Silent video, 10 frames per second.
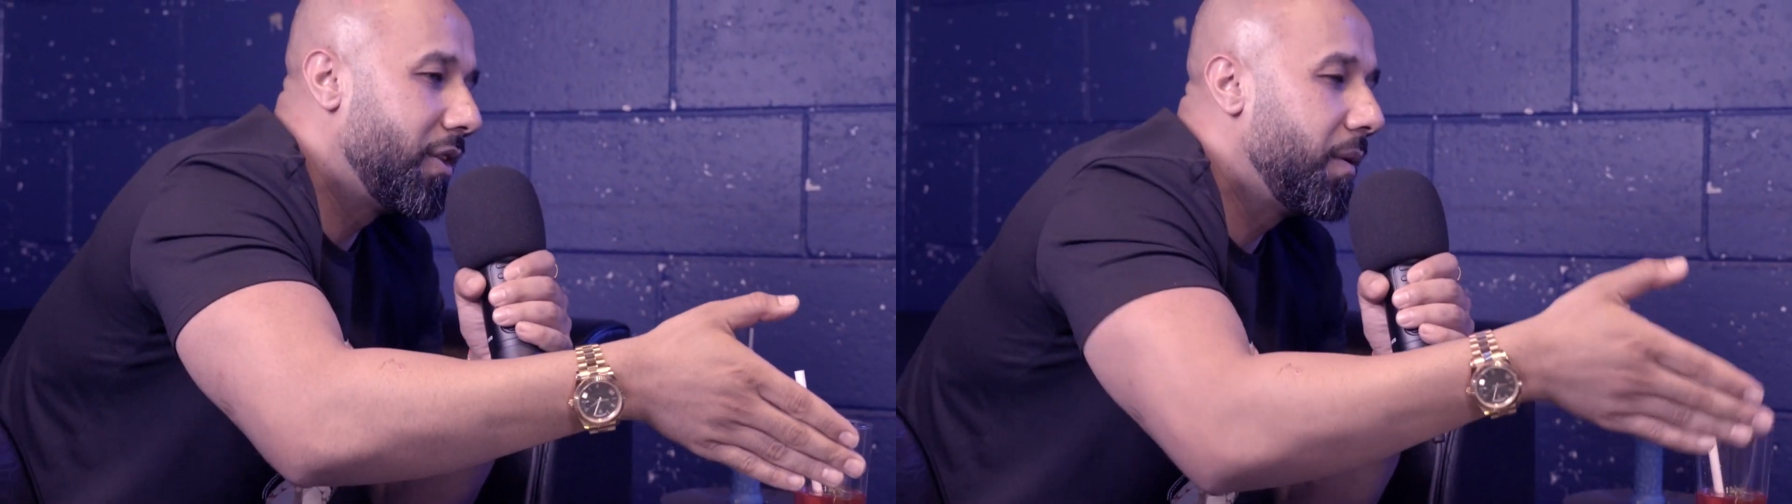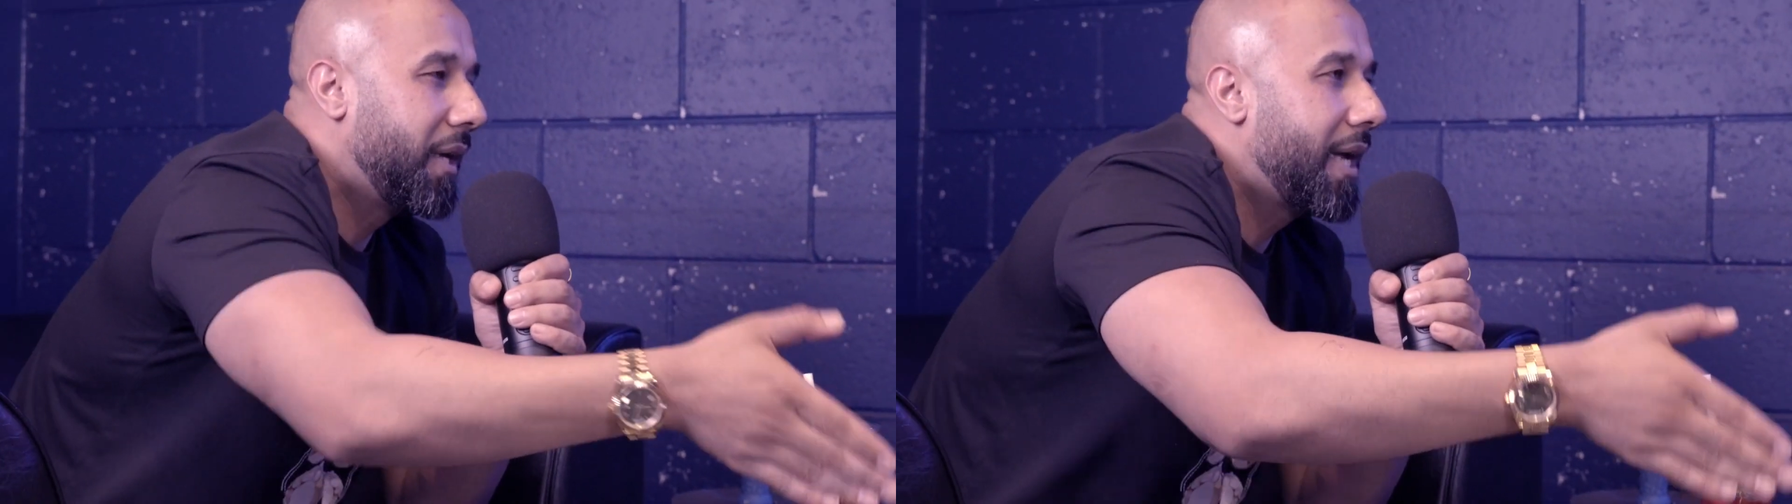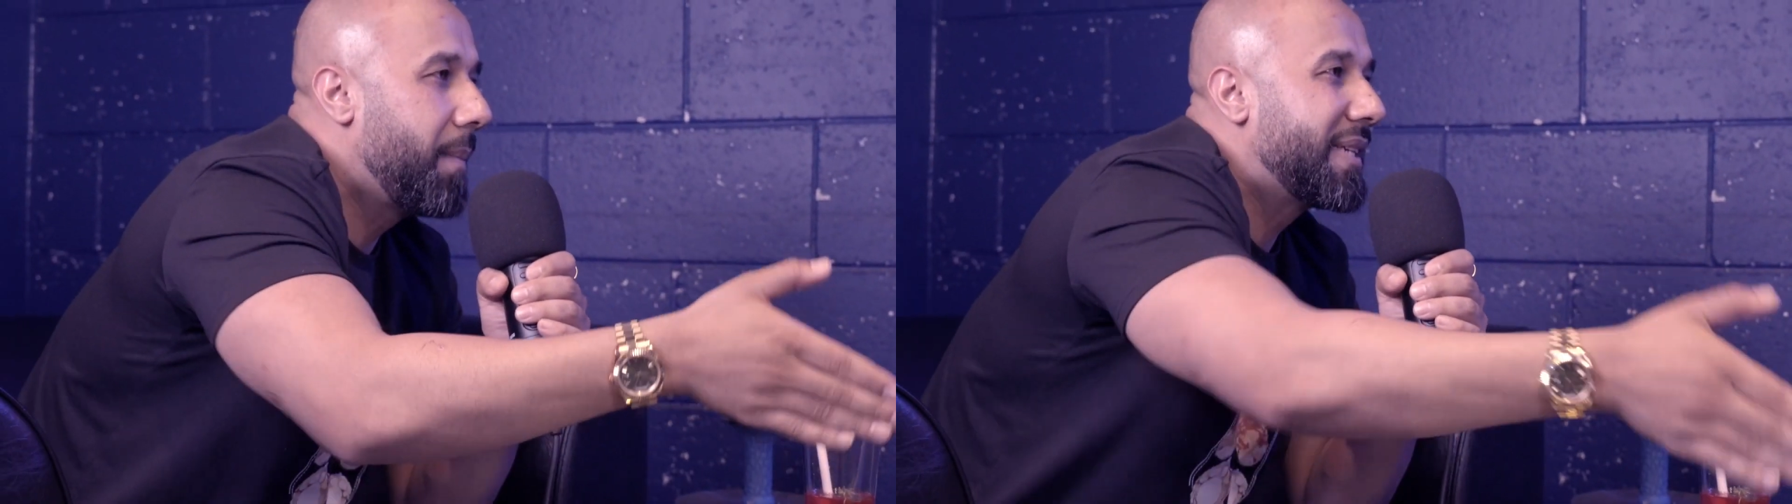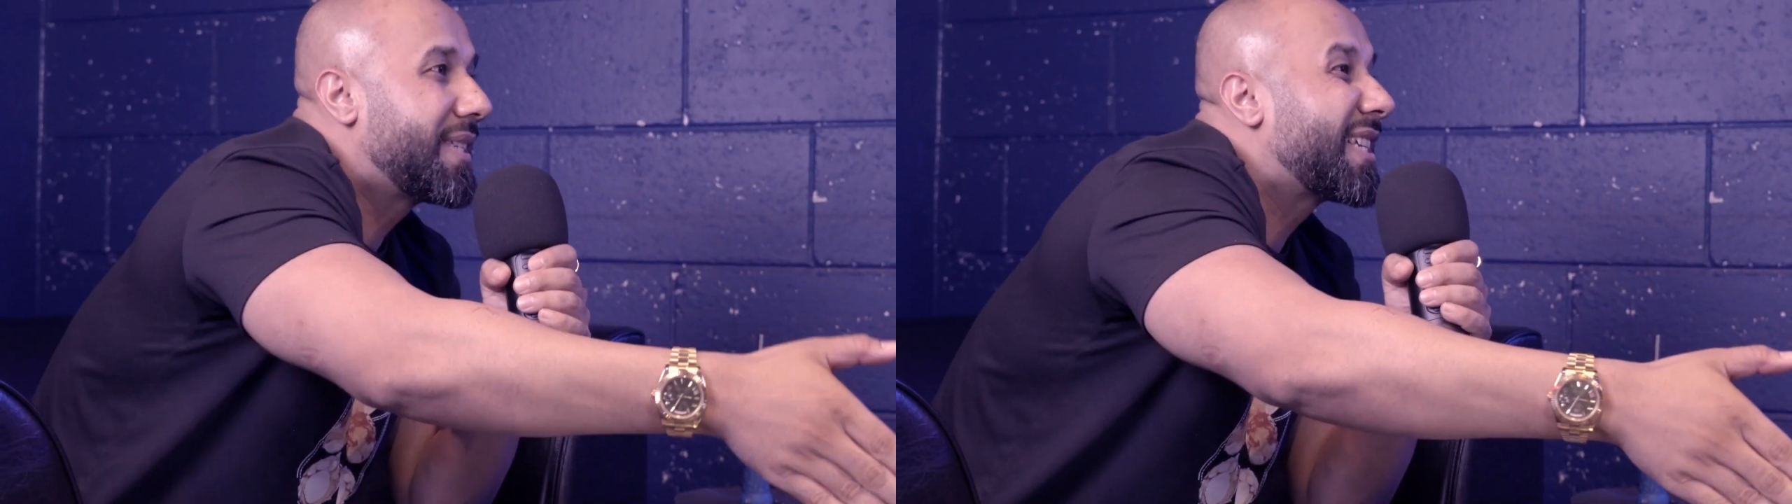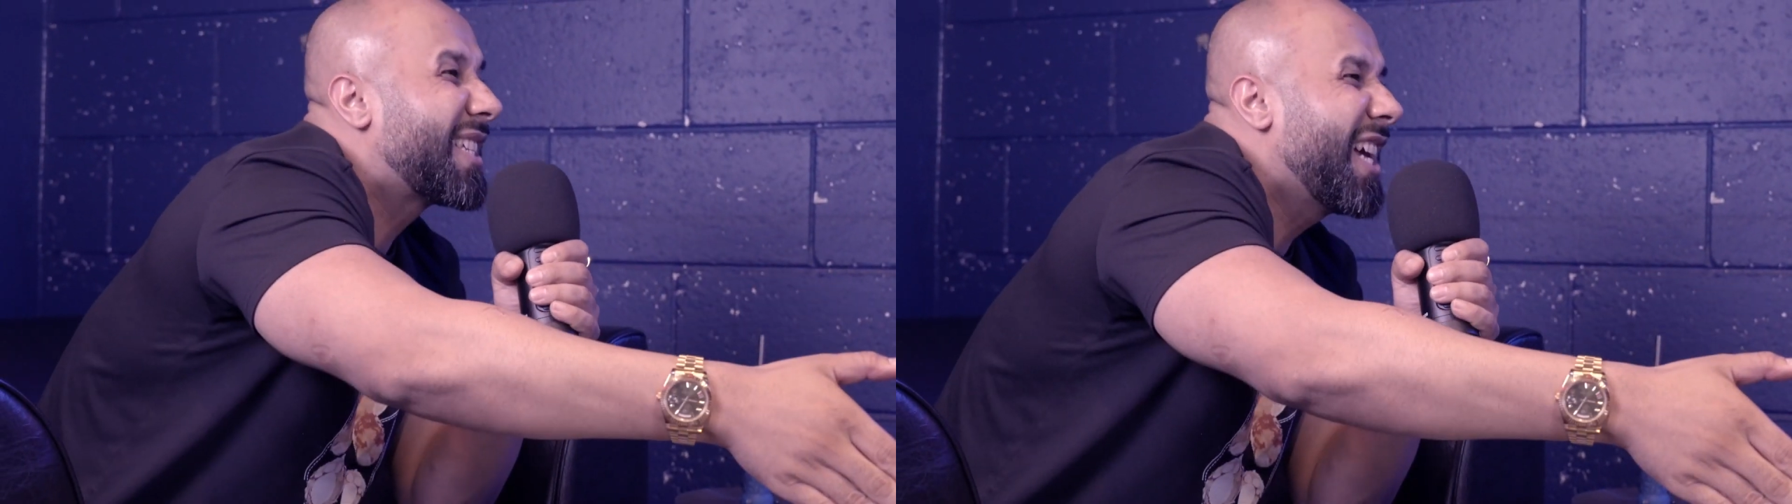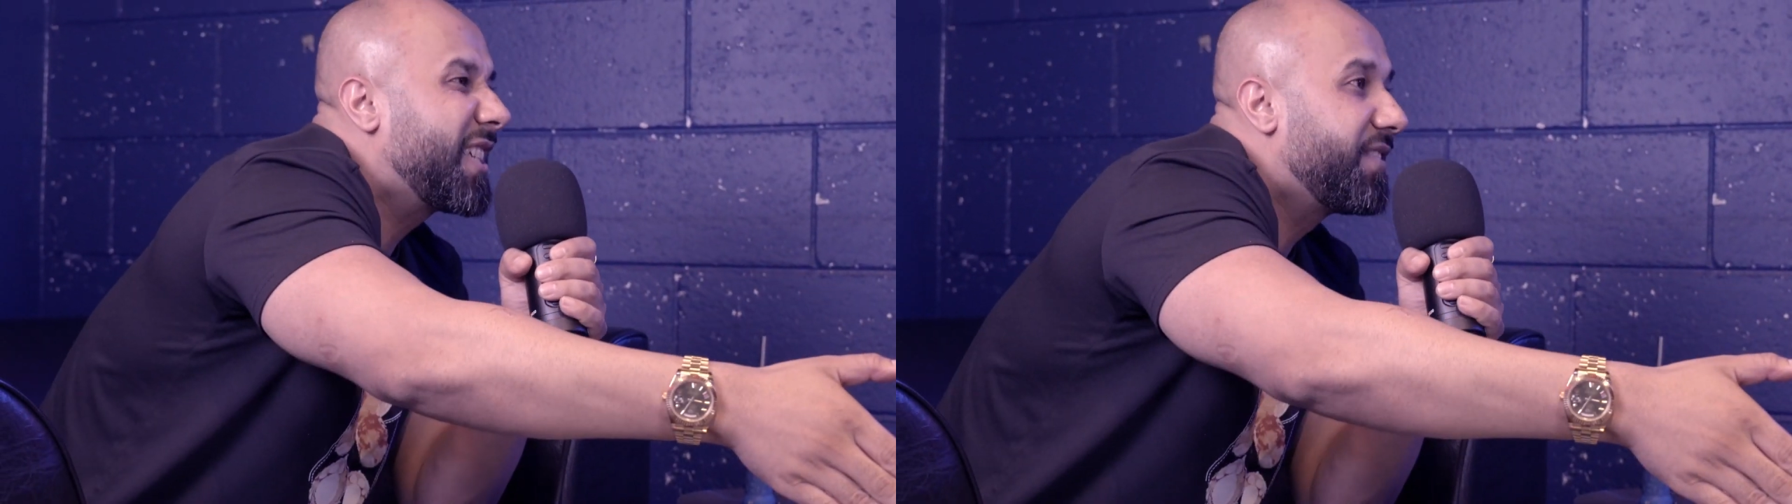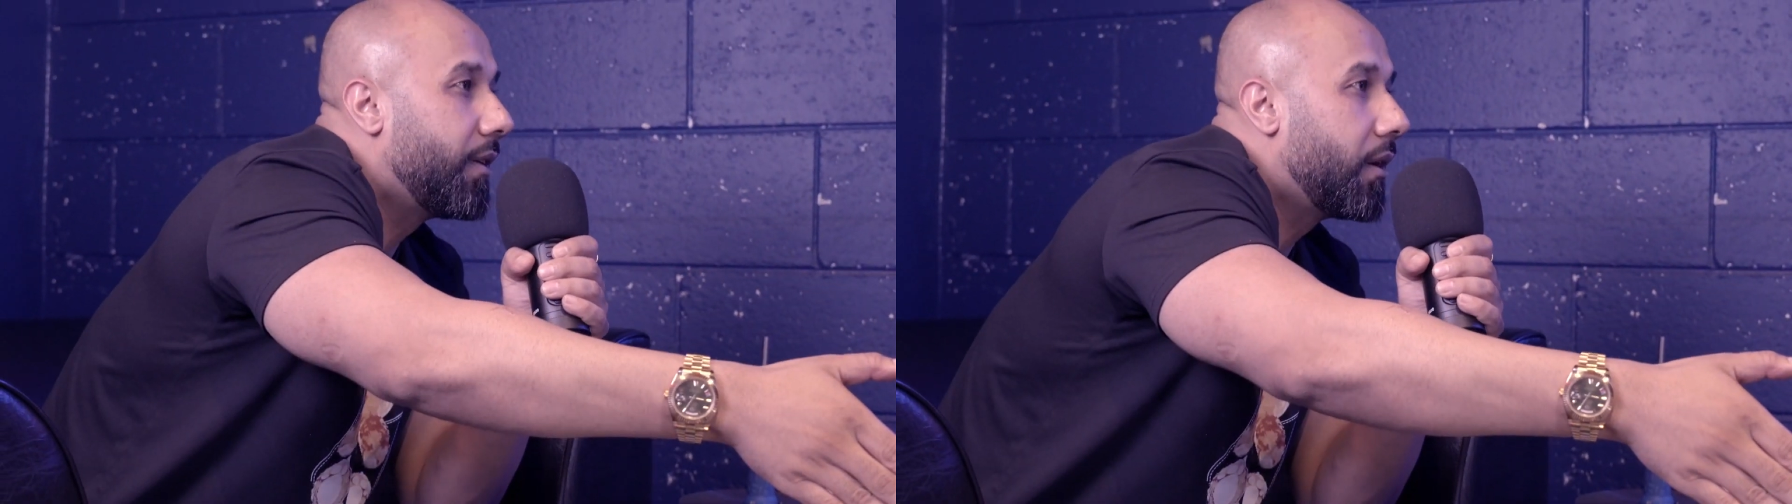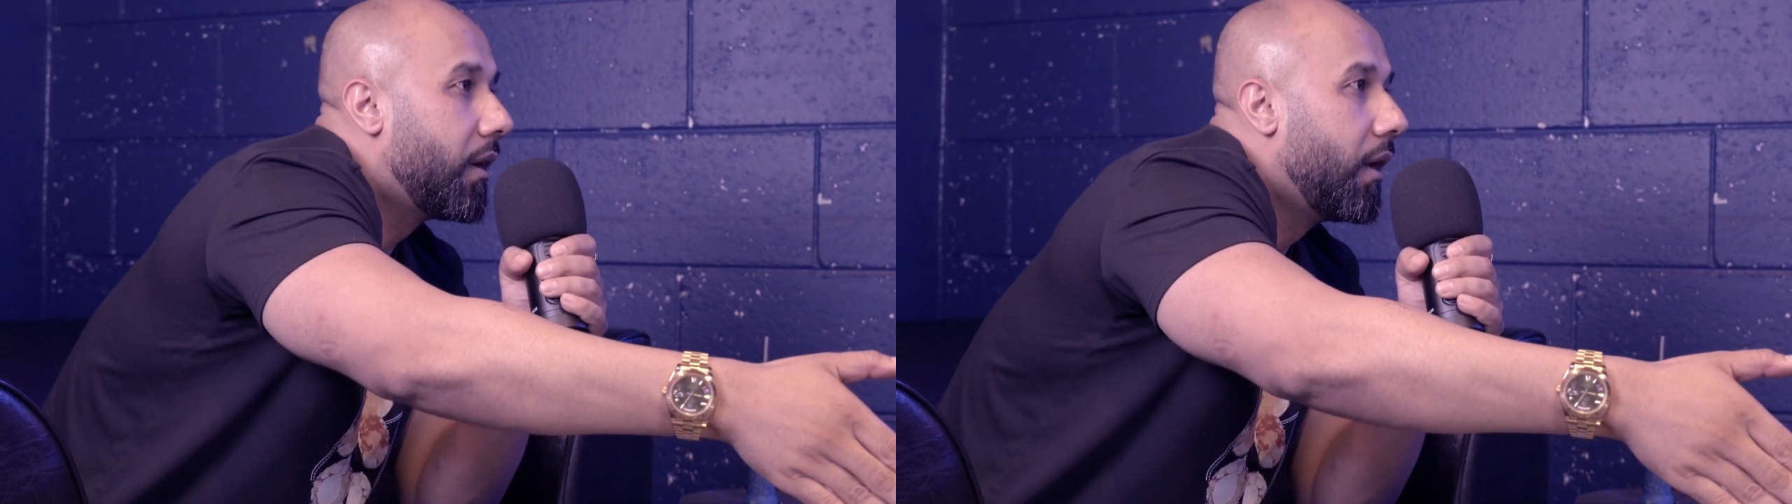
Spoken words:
can be successful